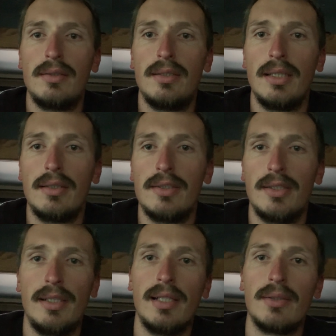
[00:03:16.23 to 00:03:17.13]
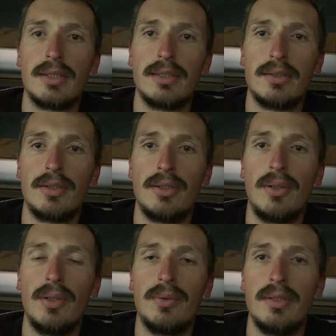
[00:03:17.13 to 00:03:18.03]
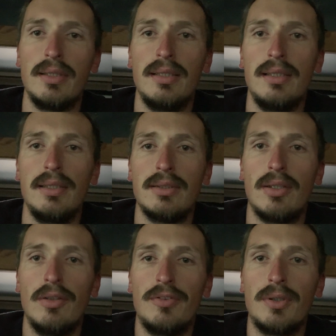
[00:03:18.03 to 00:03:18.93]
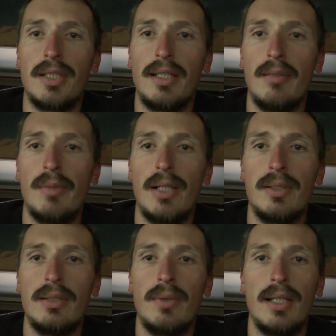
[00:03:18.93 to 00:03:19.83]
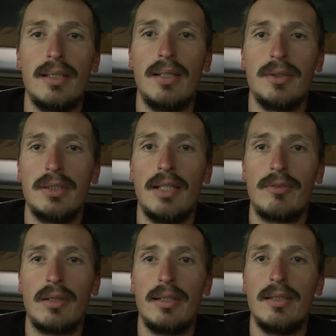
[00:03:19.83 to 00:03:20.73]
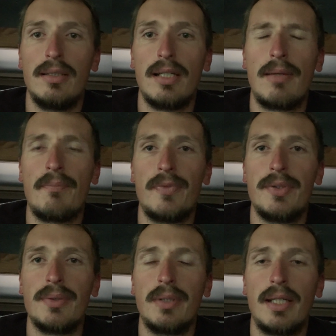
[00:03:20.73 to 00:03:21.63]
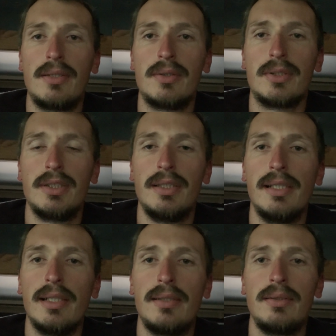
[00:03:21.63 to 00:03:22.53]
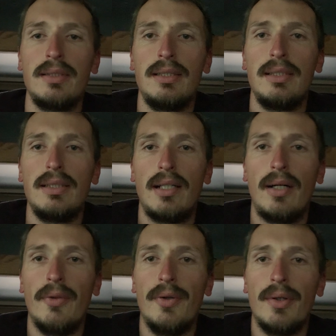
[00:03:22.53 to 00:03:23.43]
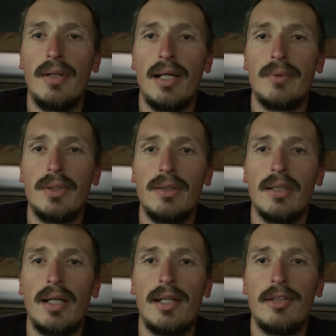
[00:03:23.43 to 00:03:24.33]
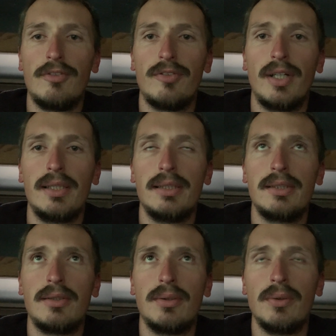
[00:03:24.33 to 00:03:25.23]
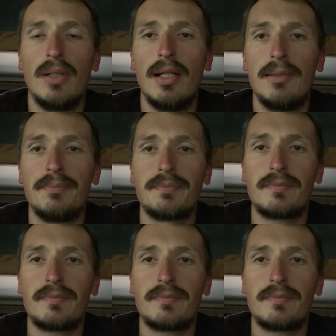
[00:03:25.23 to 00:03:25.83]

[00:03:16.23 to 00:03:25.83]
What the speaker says: take the CDL test on your own. So if you're thinking about it, right now is definitely the time to get your CDL, although I would not advise to